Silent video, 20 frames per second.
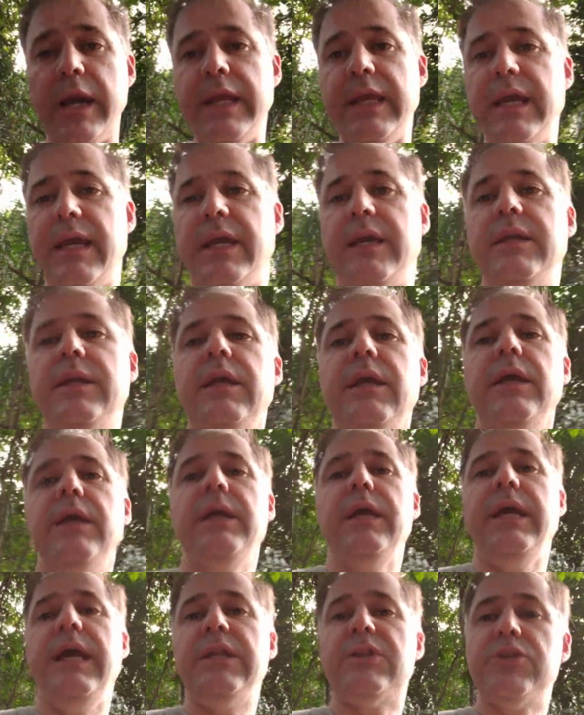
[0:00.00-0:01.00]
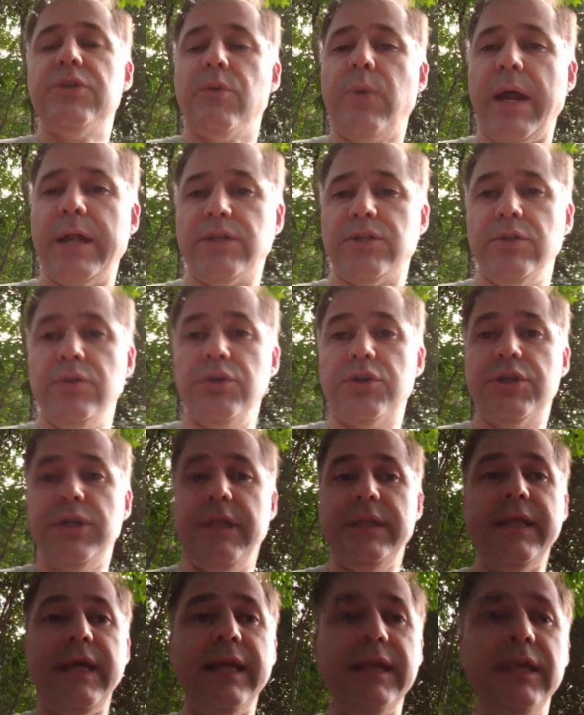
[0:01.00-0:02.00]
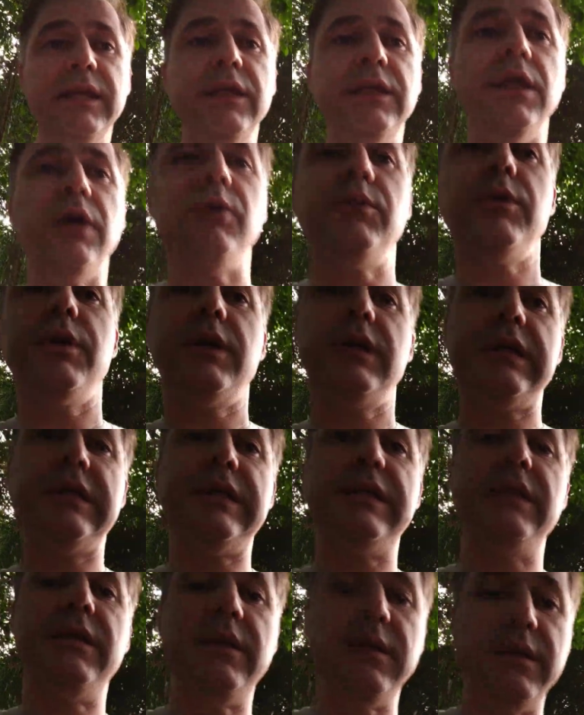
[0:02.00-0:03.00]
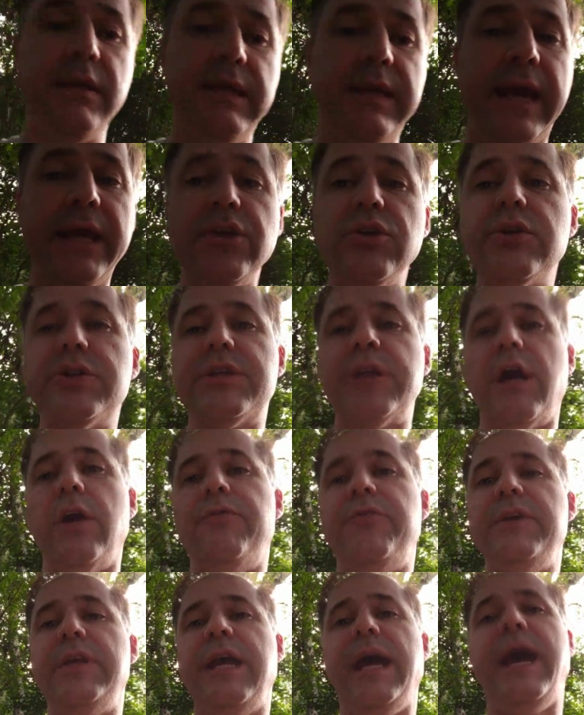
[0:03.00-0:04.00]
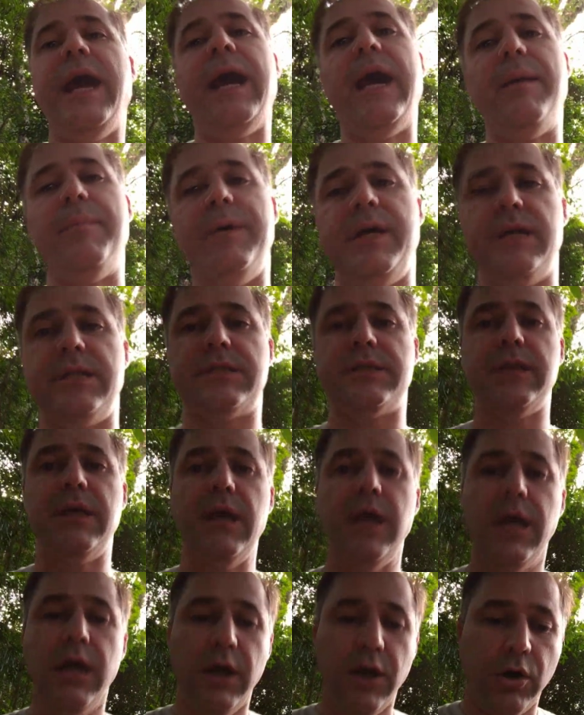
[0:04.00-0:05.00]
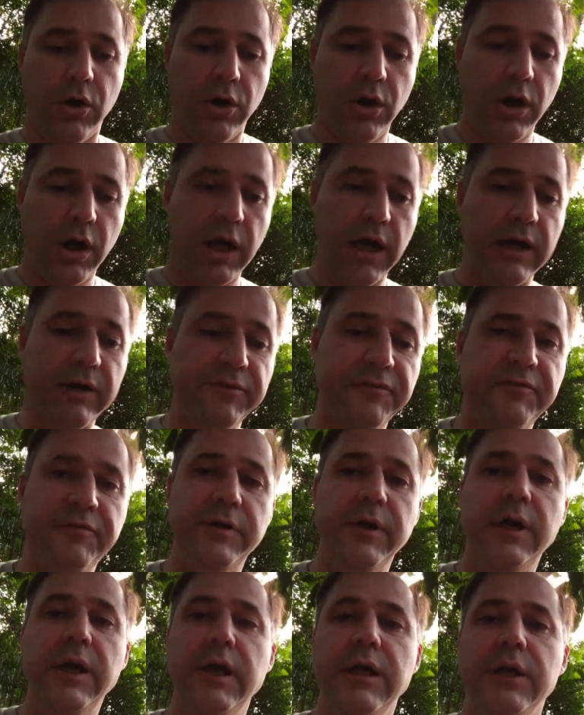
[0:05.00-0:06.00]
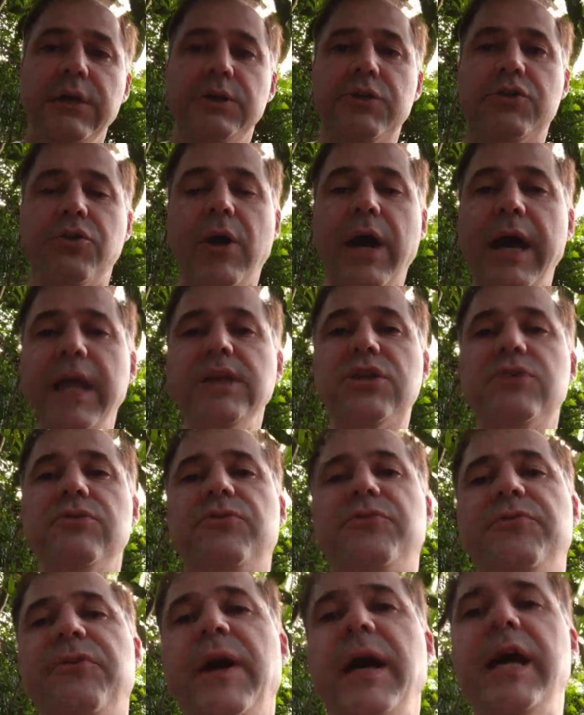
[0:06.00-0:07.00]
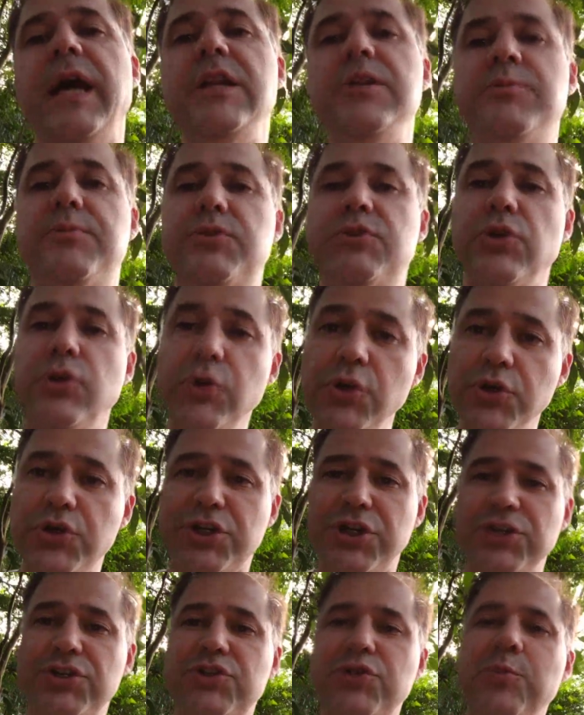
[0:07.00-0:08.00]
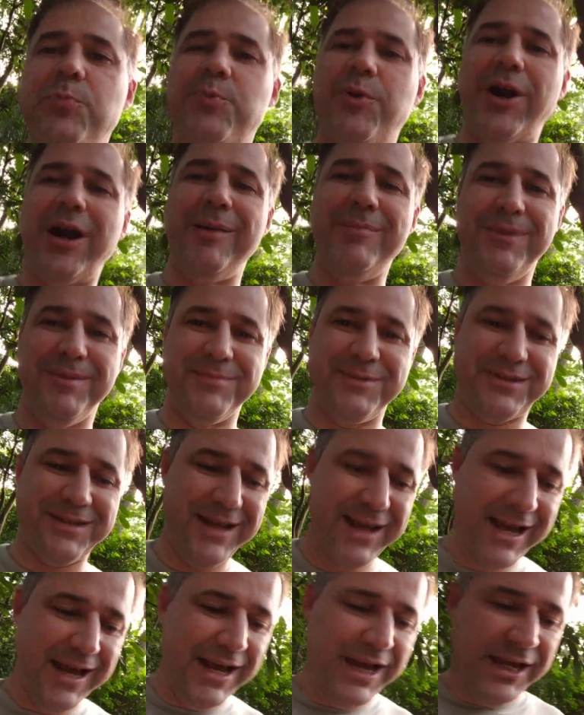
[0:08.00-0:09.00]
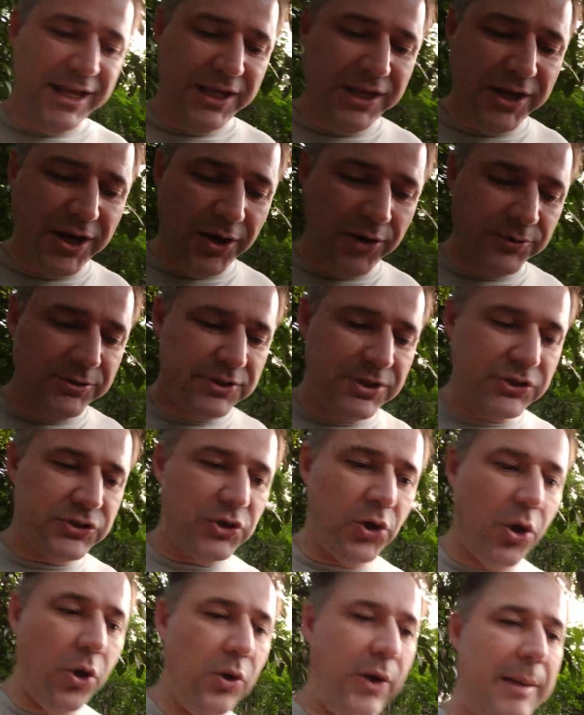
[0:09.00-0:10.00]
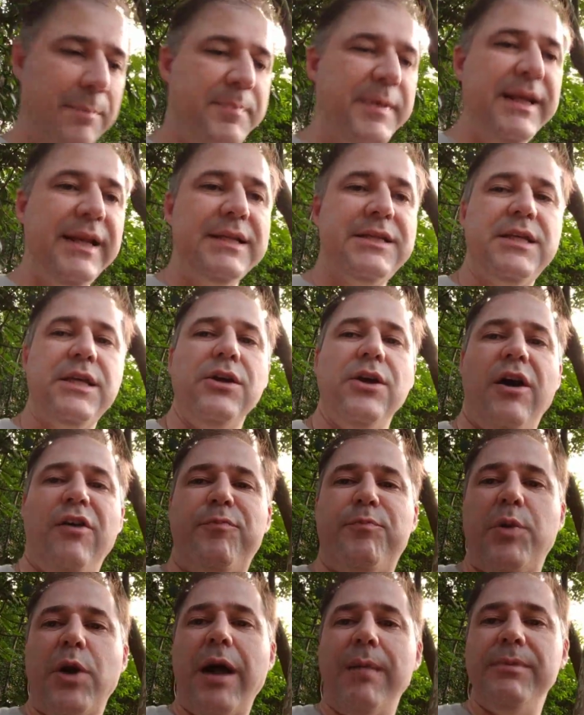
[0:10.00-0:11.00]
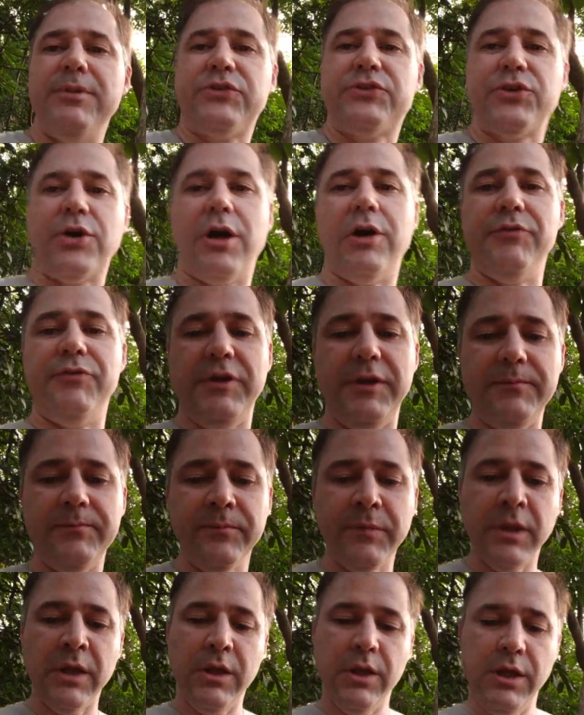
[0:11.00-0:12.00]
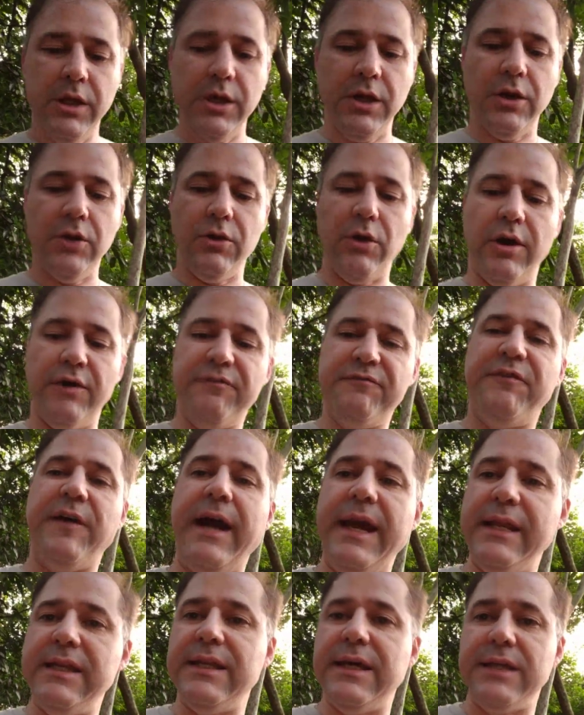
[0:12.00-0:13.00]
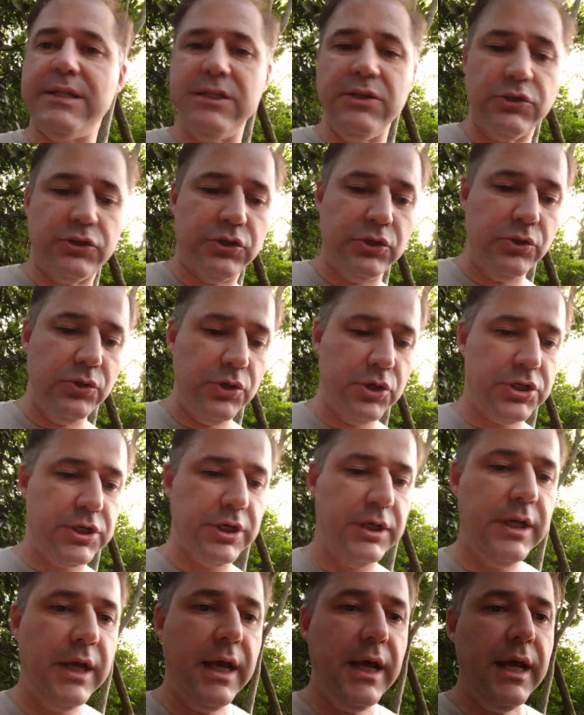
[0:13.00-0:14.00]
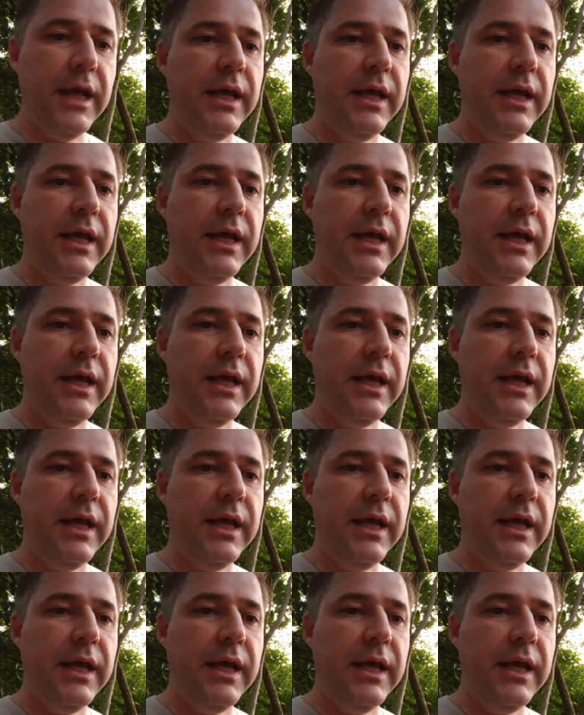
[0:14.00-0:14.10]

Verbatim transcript: in into the right solution. And then, get yourself in the habit of trying to find solutions to problems. This whole ability of problem solving, of finding the ideal solution,